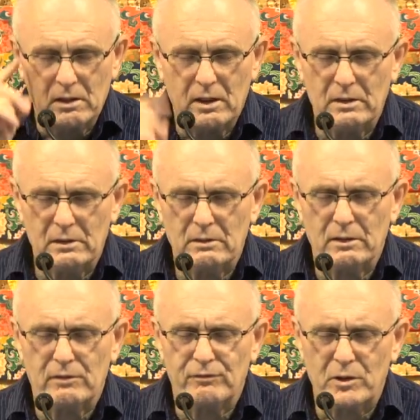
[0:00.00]
And
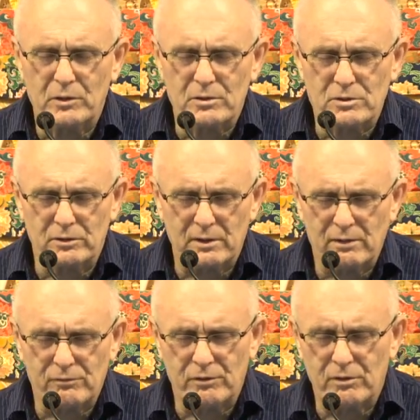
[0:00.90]
let's focus on
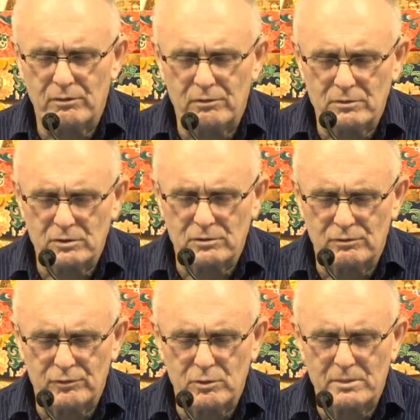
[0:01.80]
that for just a
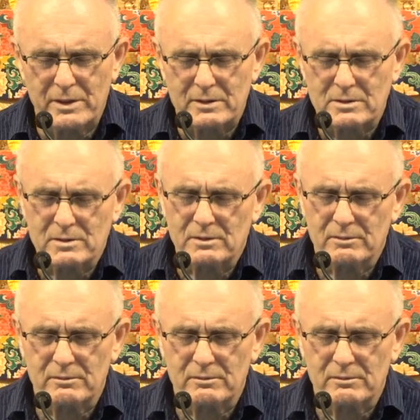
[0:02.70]
few minutes.